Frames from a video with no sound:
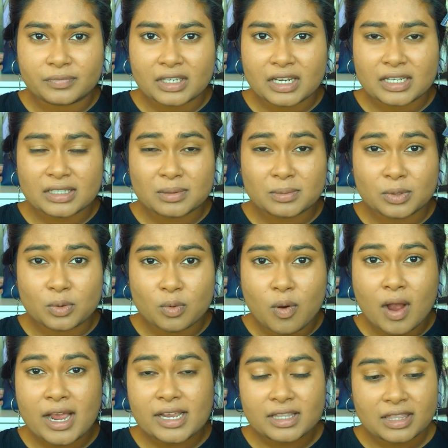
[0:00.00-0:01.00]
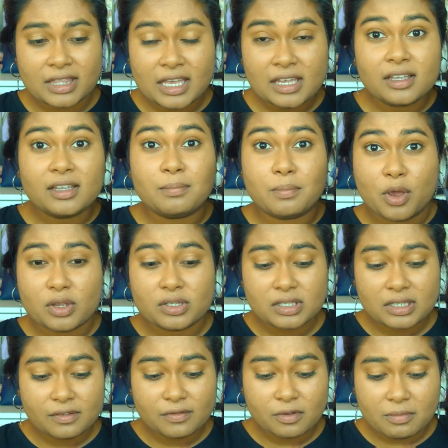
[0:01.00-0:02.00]
is quite thick.
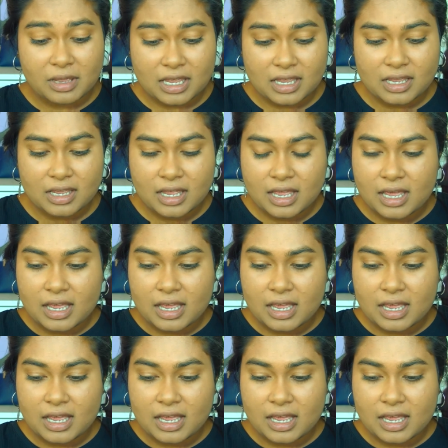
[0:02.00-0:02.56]
Personally for me,